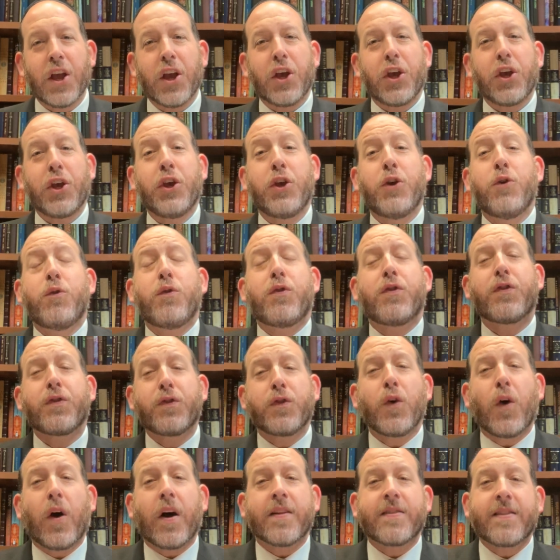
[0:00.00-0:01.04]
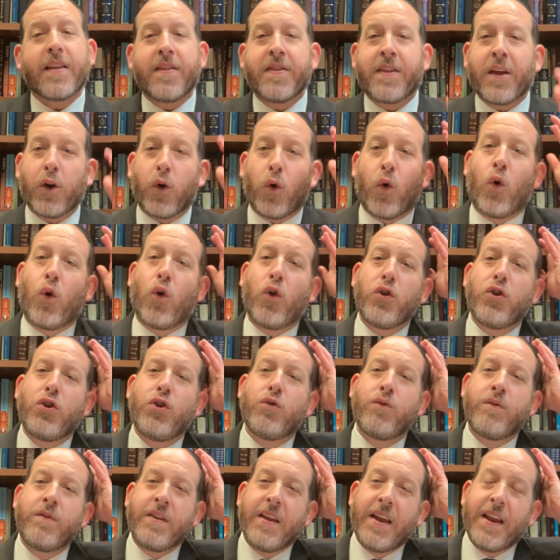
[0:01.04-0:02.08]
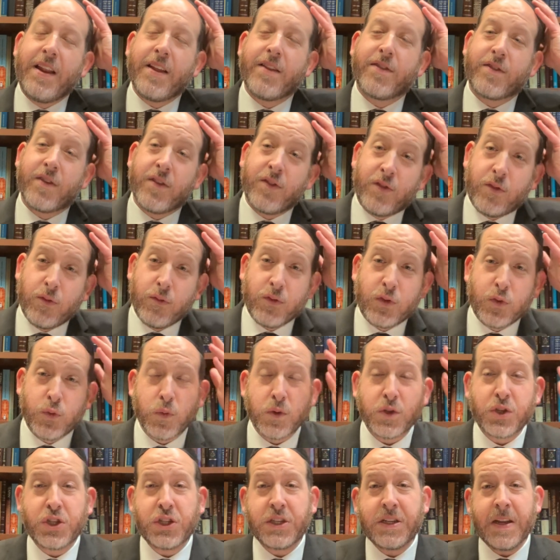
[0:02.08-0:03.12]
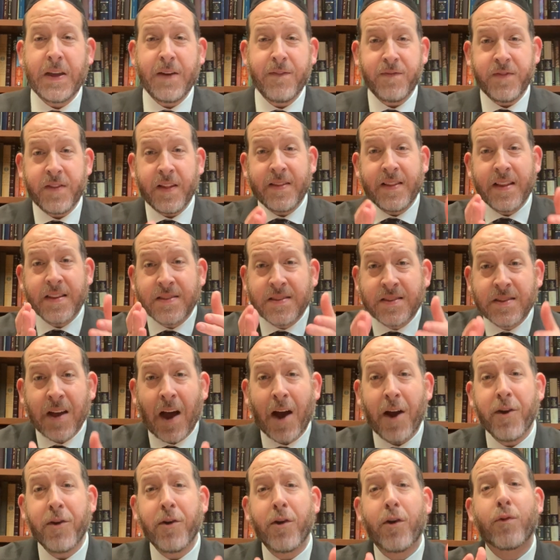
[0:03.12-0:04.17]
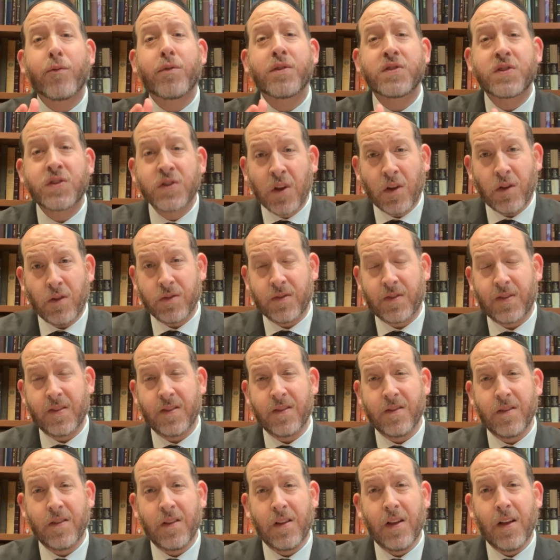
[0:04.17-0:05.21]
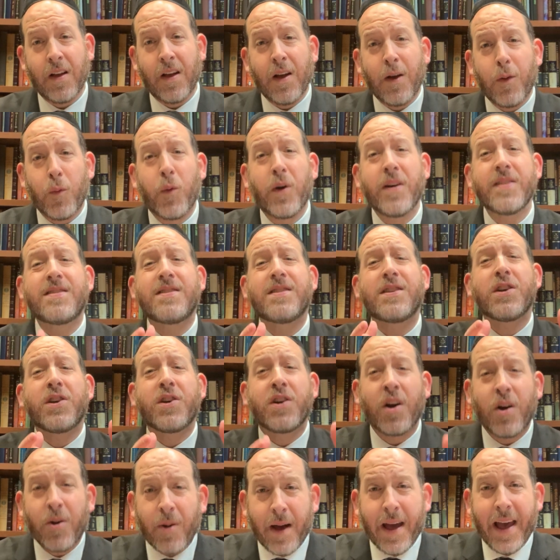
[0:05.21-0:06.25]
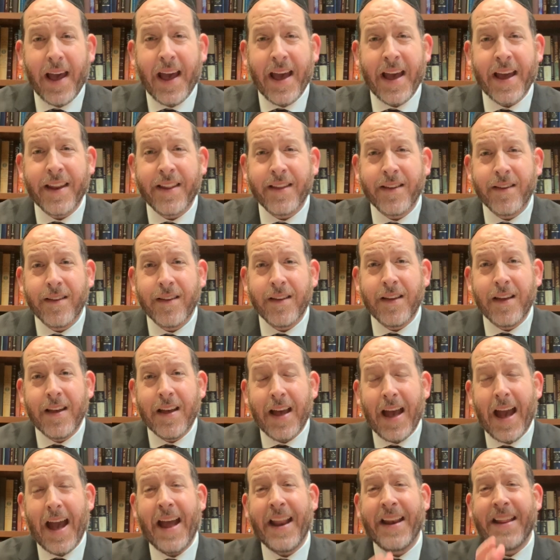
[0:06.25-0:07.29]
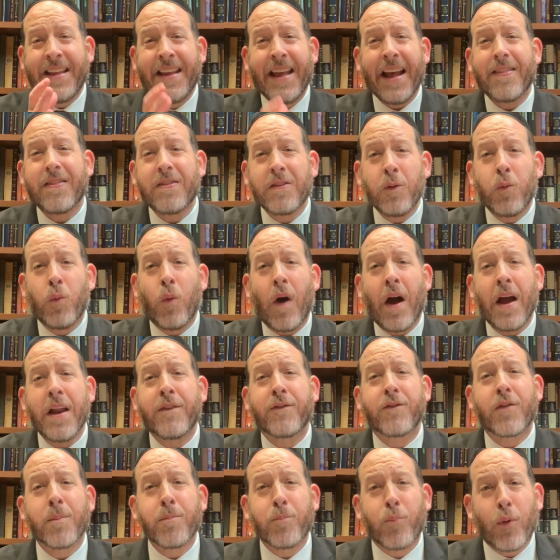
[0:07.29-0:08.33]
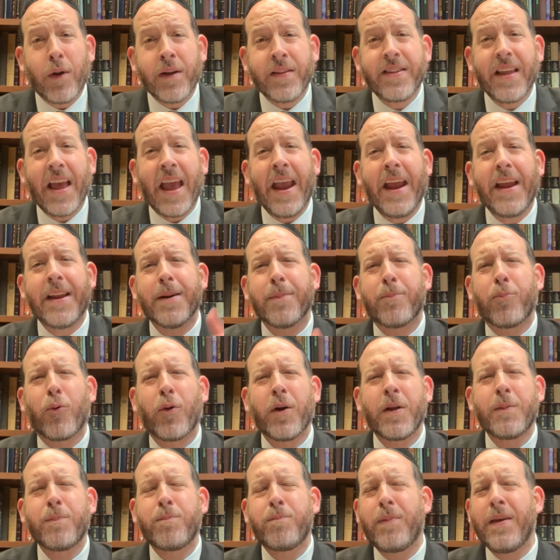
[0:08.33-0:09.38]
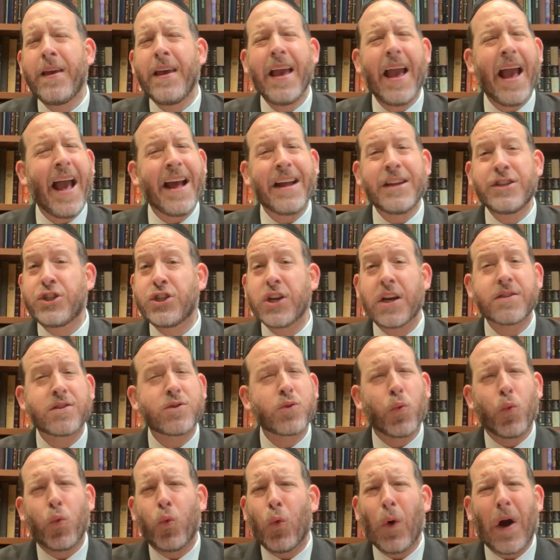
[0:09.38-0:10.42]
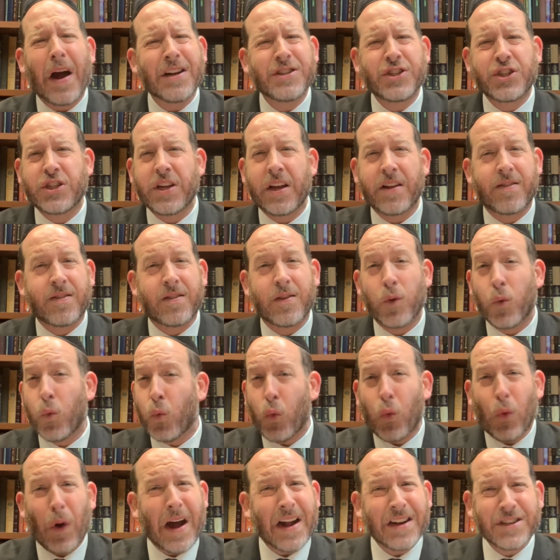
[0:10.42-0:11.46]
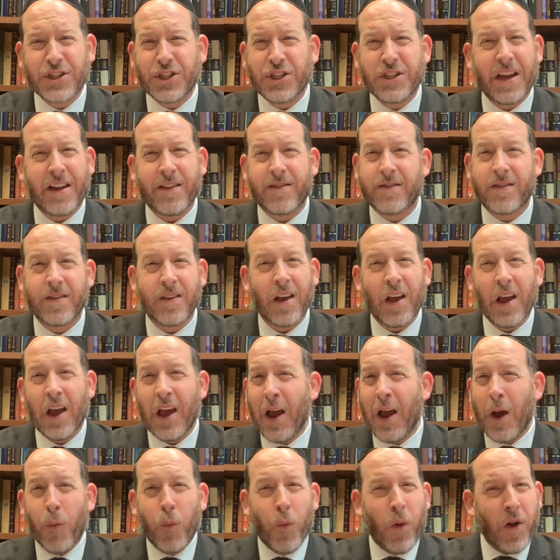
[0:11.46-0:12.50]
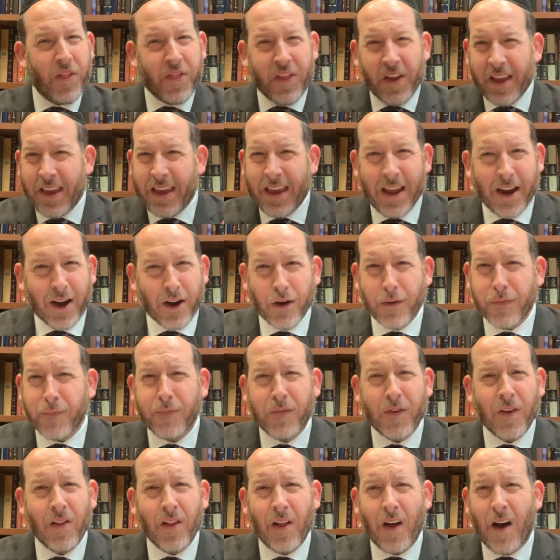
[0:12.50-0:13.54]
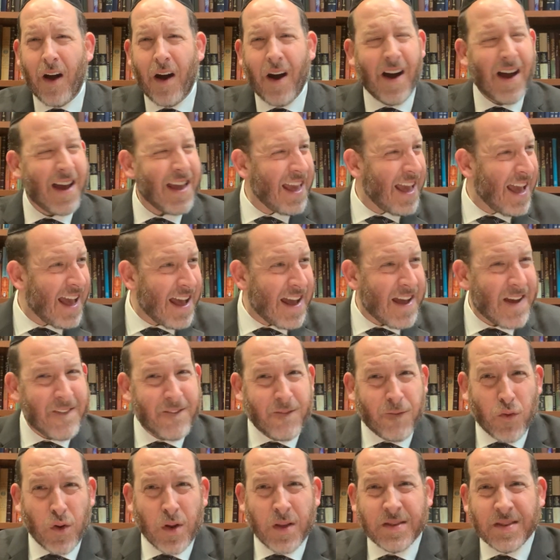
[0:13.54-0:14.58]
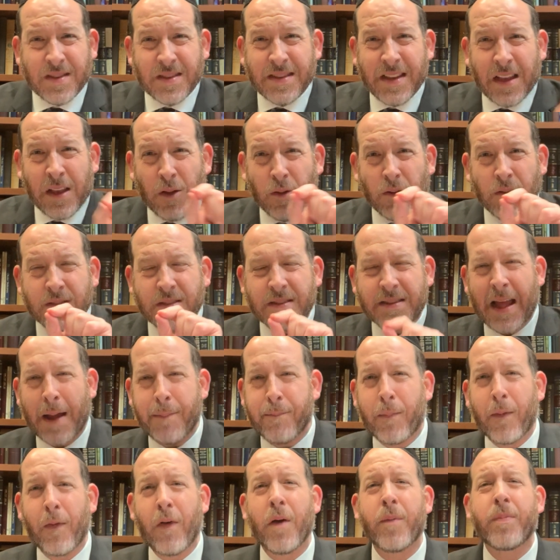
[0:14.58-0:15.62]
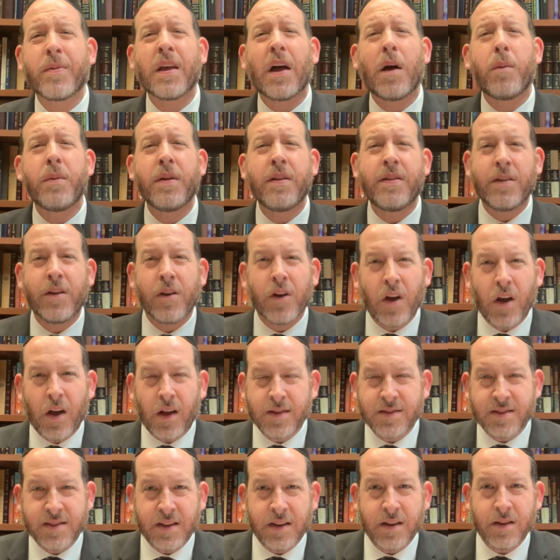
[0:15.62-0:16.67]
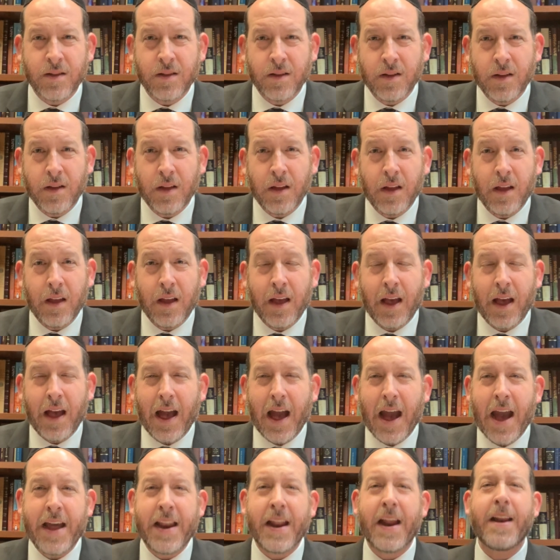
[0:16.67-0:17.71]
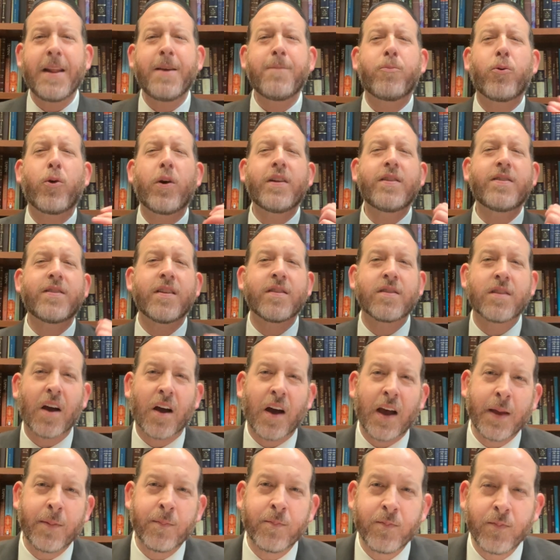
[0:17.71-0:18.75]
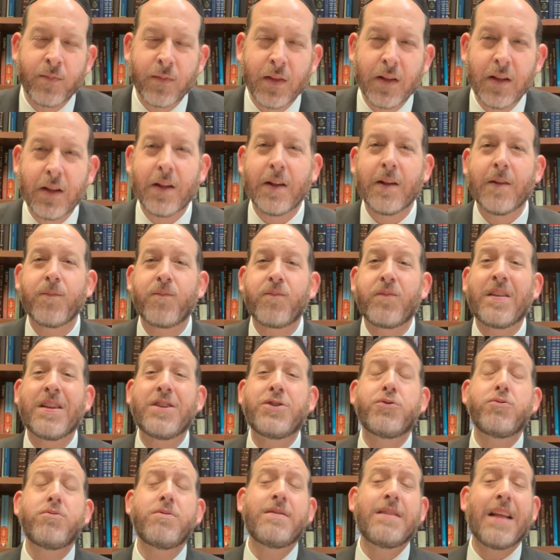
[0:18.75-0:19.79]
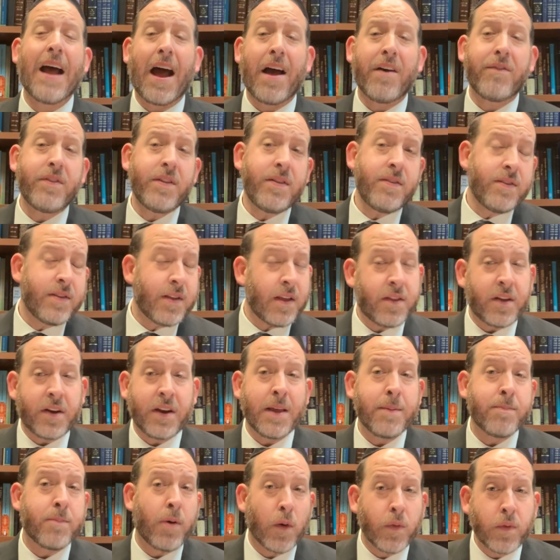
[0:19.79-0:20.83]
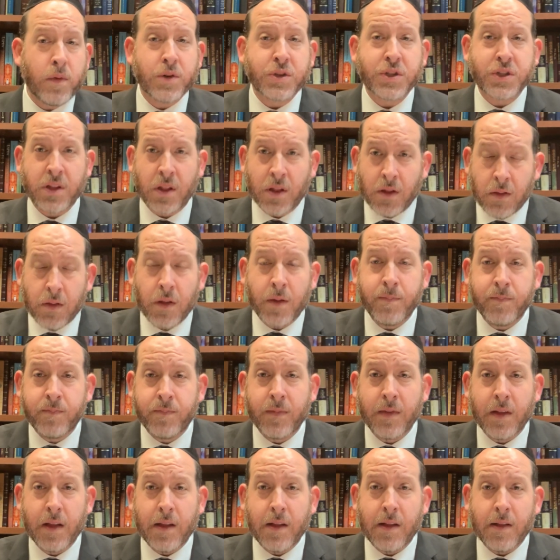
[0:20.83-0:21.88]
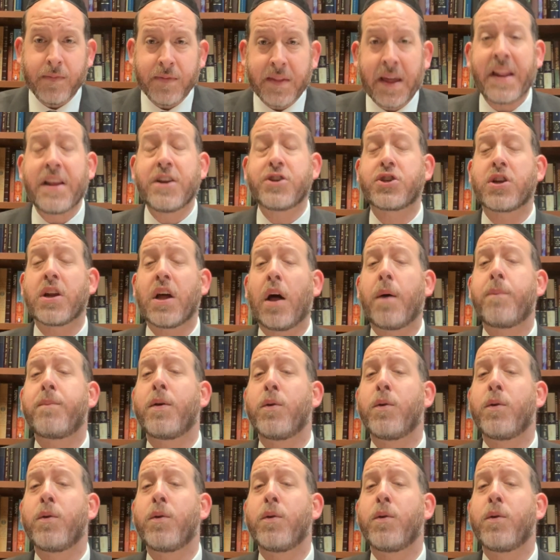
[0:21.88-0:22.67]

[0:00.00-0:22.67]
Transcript: You thought that all you needed to do to achieve the desired result was to go ahead and get the wine from point A to point B and just watch it, watch it with a careful eye every single step. Tell me, dear Chassid, at any point in time, did you dive into the Ribono Shel Olam that he should help